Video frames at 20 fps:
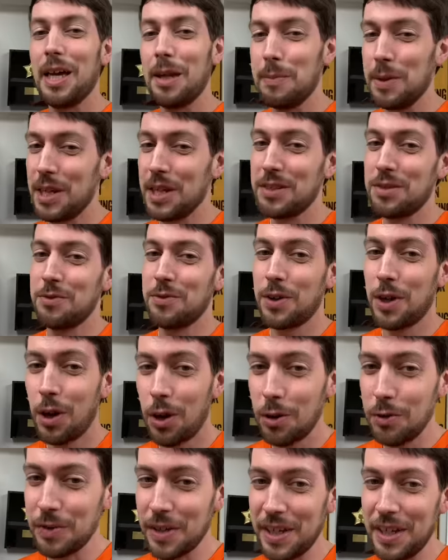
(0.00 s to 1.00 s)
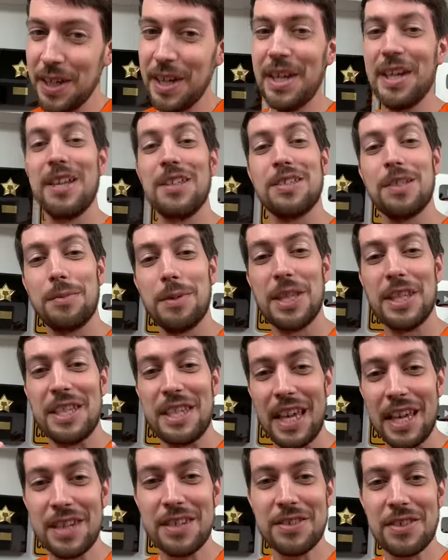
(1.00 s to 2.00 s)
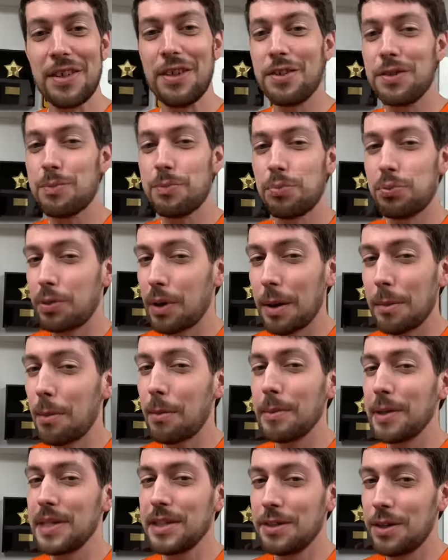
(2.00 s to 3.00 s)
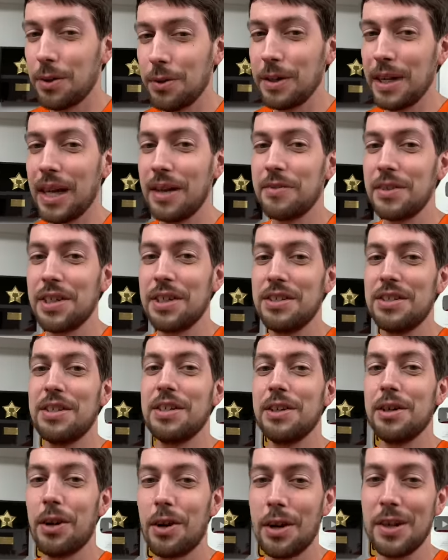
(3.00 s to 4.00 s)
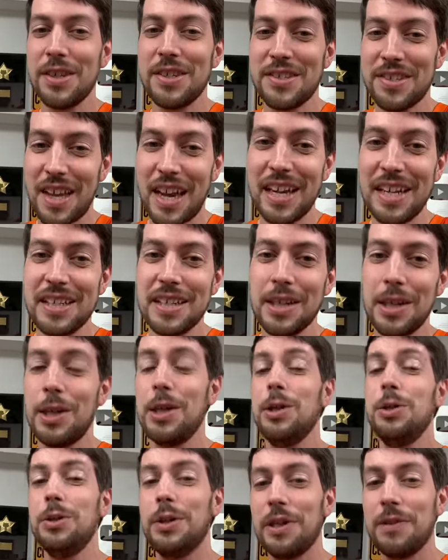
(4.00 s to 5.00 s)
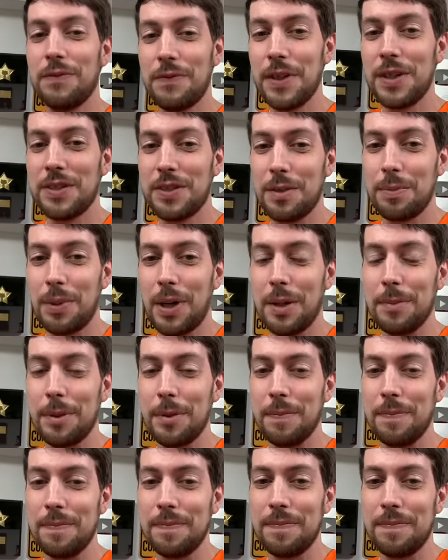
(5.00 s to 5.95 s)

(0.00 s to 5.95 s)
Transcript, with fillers: And because of COVID, some of the data centers probably don't have an engineer on site who can fix the problem.